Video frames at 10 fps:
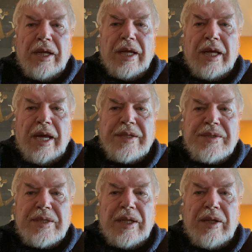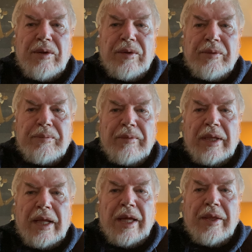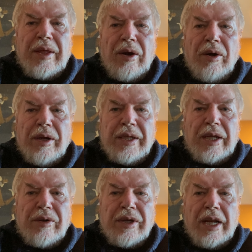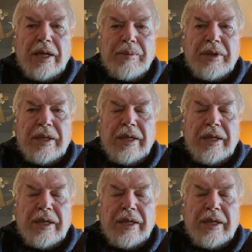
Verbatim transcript: against the new. They all need our help.